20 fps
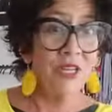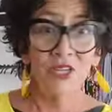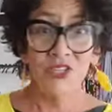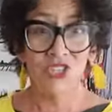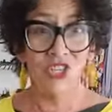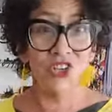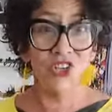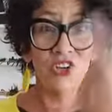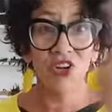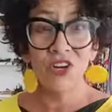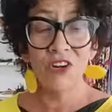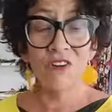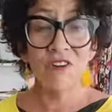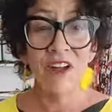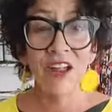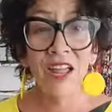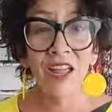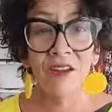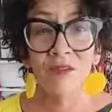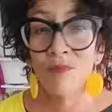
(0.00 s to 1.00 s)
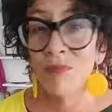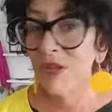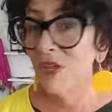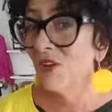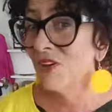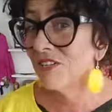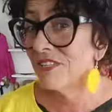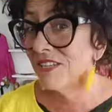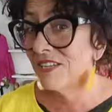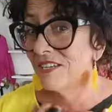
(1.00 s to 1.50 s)
Turn it around,
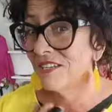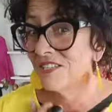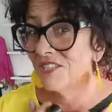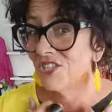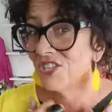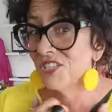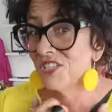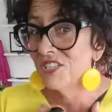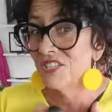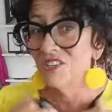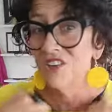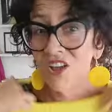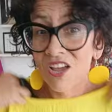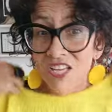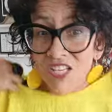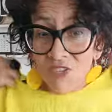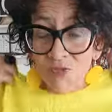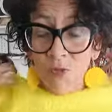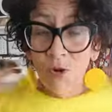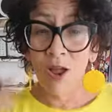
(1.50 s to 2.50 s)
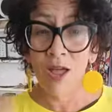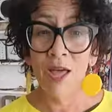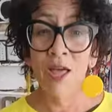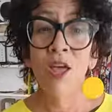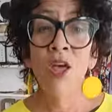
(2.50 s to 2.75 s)
because it is just a nice right